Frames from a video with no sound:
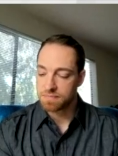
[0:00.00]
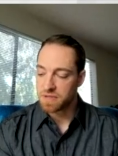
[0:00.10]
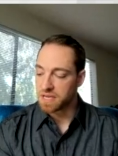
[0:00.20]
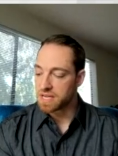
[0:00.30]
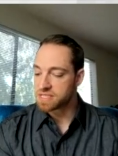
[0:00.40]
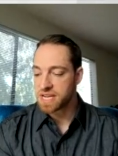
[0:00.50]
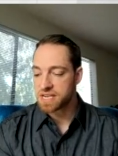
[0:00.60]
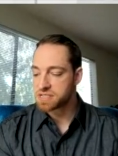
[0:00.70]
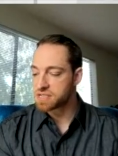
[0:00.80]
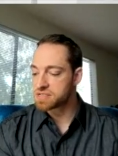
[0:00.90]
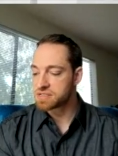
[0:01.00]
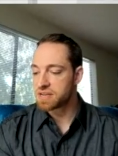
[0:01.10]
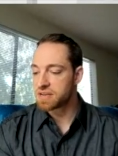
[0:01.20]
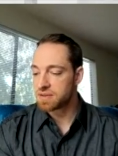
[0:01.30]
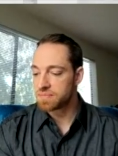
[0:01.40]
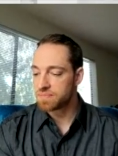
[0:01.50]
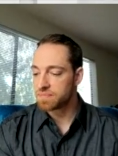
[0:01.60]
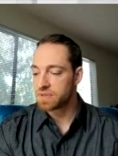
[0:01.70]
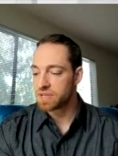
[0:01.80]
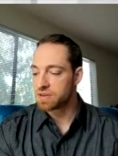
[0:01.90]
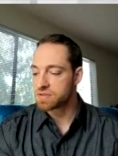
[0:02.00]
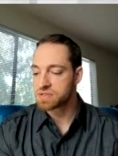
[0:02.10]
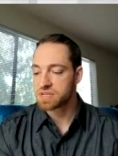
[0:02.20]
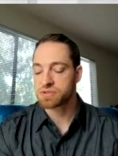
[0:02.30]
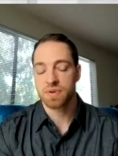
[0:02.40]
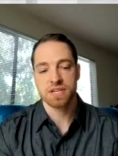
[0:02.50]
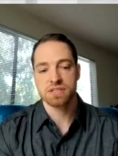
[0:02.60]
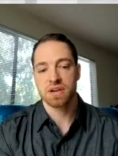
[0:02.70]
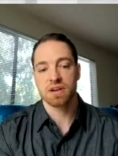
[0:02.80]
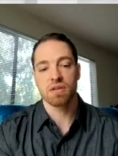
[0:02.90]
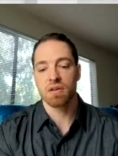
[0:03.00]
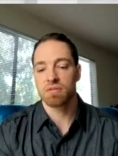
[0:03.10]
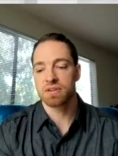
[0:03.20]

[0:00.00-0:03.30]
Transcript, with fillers: a contentious uh, you know situation at all.